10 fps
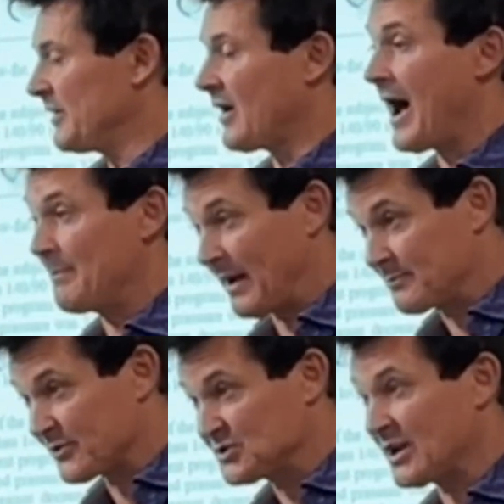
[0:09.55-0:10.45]
high blood
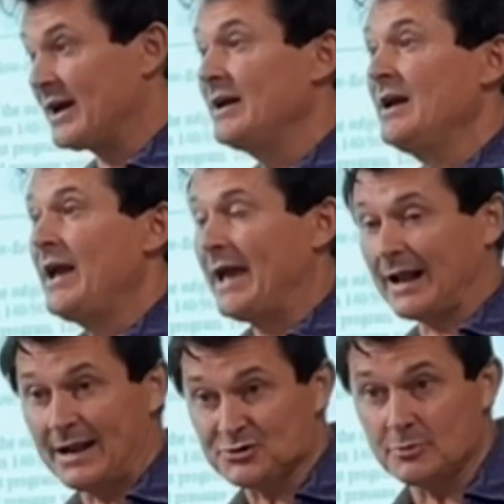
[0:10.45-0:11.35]
pressure and
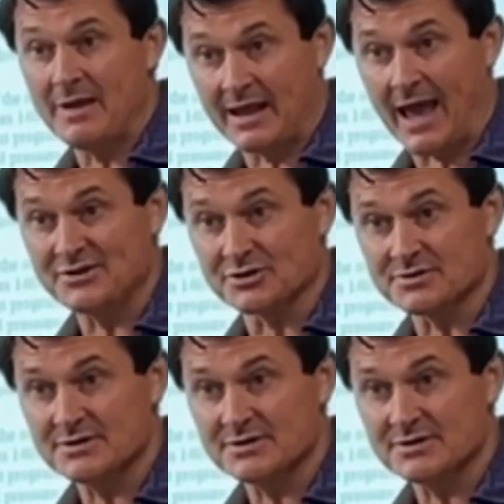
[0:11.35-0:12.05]
cholesterol medications.